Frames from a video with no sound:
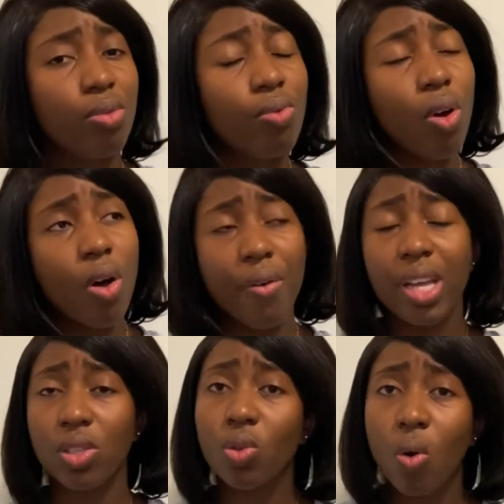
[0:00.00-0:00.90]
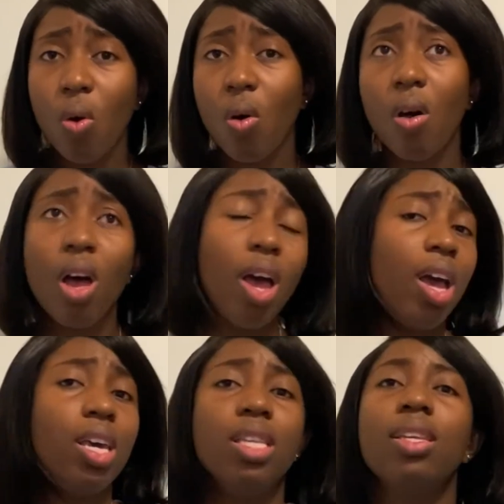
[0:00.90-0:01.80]
current score
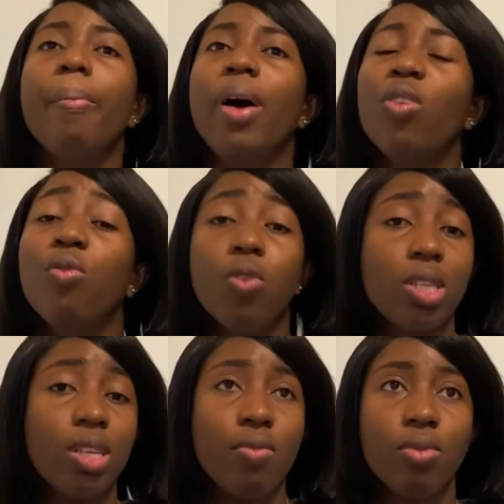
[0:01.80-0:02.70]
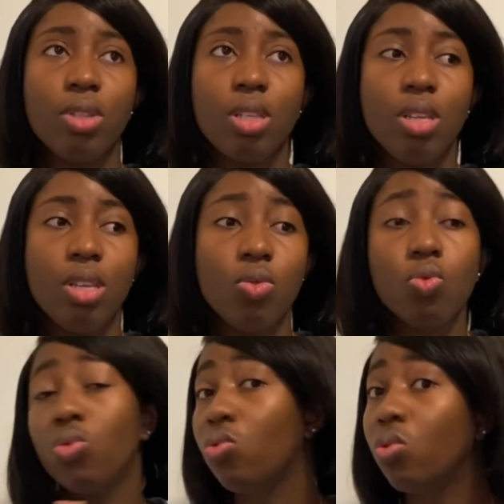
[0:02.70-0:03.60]
is about
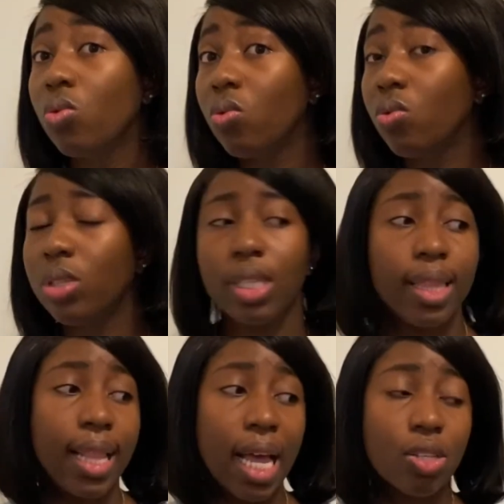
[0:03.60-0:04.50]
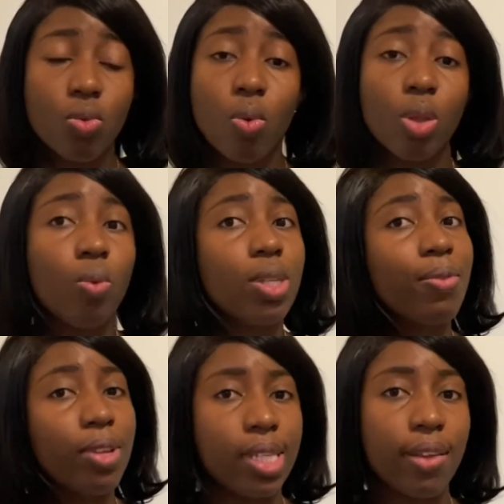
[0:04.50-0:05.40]
472. The last one was
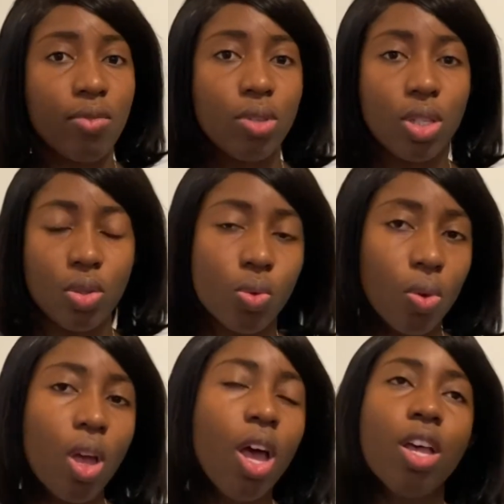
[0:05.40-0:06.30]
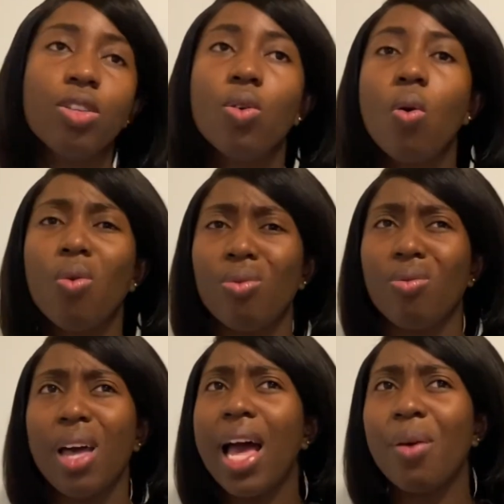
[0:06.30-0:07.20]
472. So
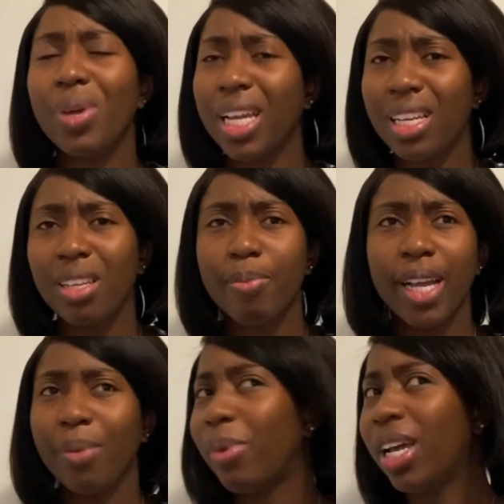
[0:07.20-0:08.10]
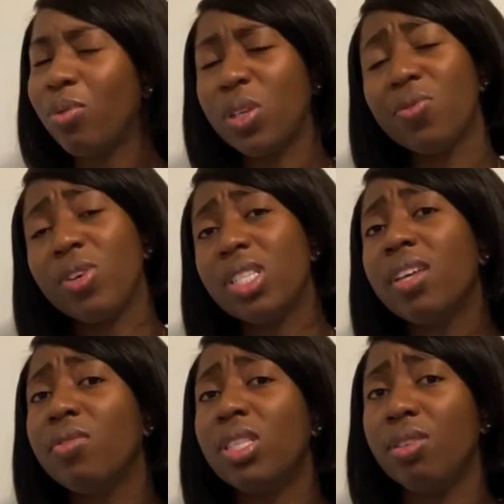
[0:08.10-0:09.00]
when I did mine was
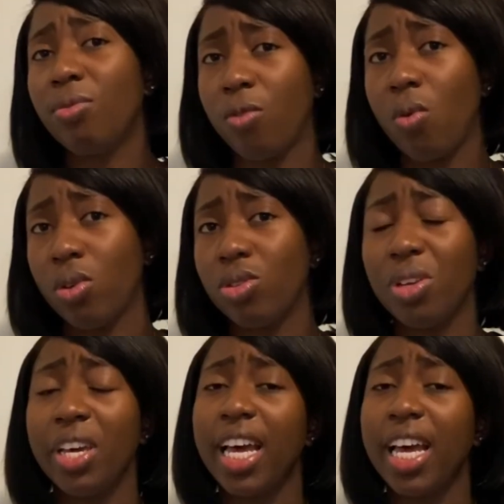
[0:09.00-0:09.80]
474. So you can